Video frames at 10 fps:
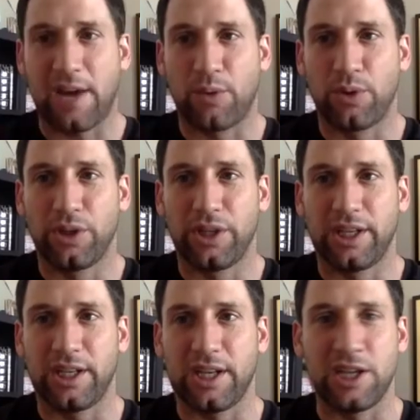
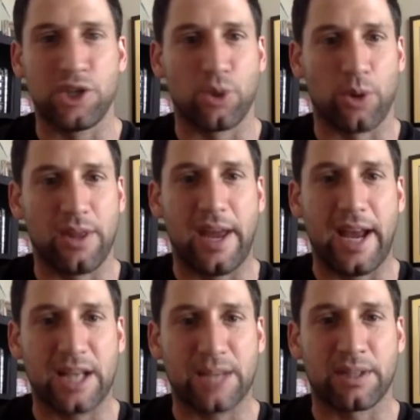really enjoyed that
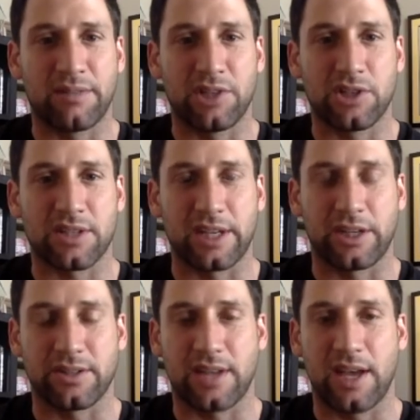aspect of it, just like you're
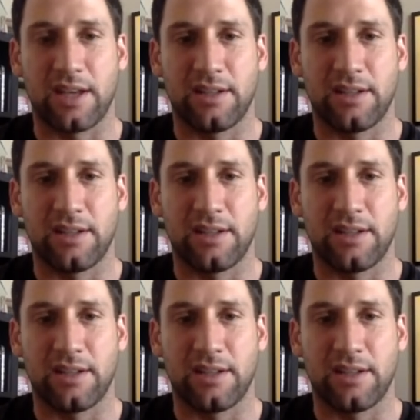saying.